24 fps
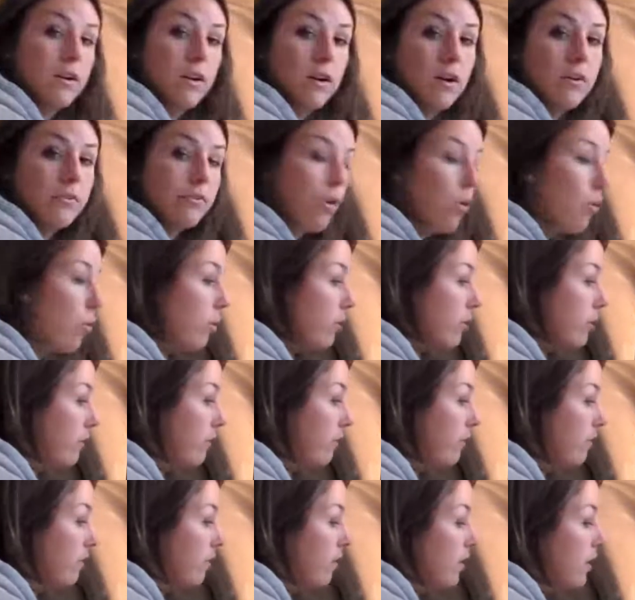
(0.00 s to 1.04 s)
of
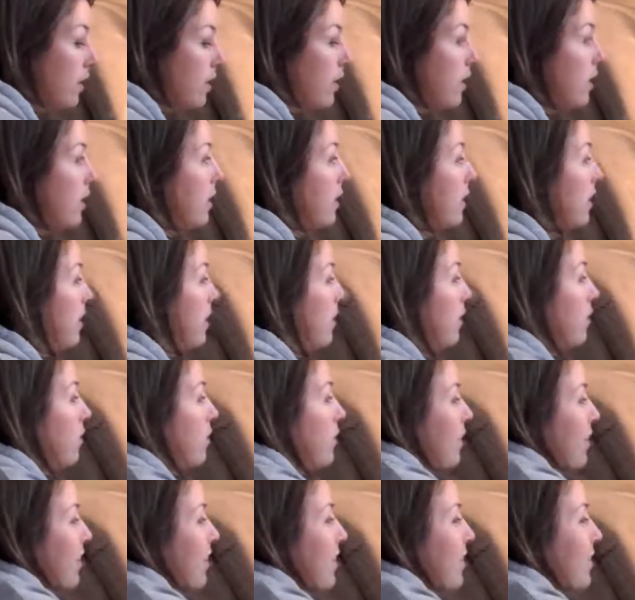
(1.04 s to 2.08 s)
course,
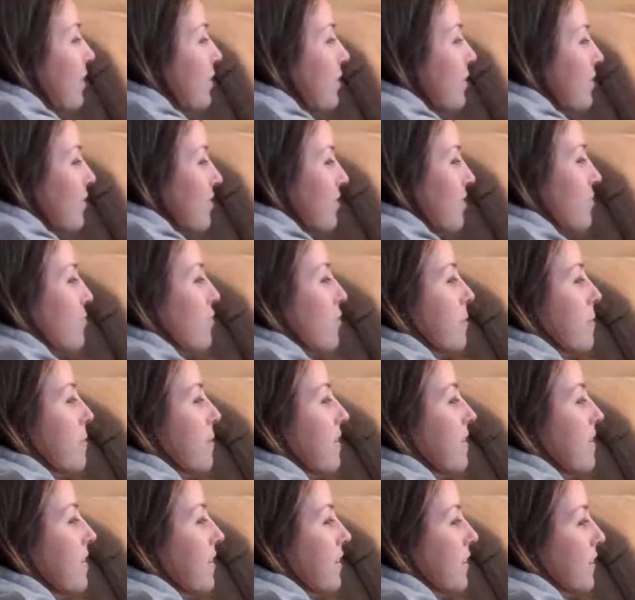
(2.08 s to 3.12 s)
here the
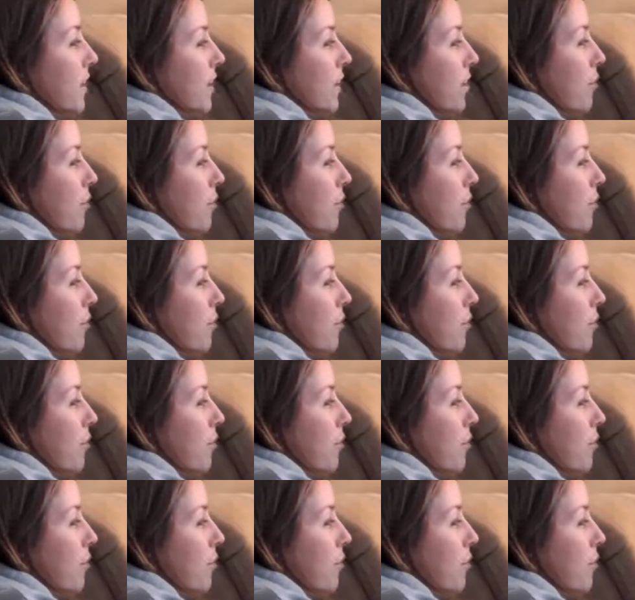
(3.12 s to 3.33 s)
formula